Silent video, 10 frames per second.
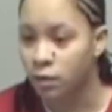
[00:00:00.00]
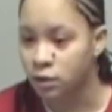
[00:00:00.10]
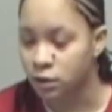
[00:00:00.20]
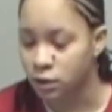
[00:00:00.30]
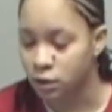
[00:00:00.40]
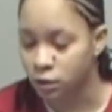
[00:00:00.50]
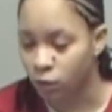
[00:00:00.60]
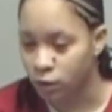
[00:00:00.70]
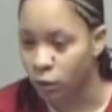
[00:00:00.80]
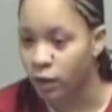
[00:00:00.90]
Um, just,
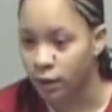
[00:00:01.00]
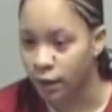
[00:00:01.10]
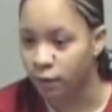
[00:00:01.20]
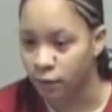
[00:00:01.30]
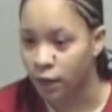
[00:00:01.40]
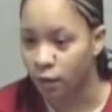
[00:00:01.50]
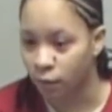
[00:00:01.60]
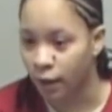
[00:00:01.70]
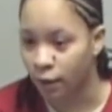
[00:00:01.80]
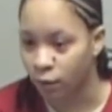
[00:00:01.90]
just winning that,
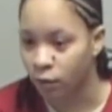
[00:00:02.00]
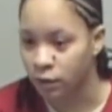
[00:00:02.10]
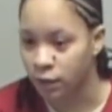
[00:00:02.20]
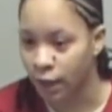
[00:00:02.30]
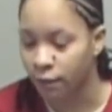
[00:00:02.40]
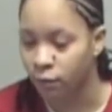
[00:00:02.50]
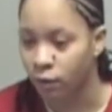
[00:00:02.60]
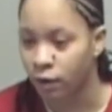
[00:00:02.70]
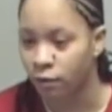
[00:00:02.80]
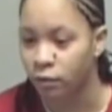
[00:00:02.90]
that battle with the
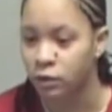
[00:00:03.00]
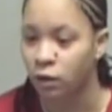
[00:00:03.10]
knife or whatever,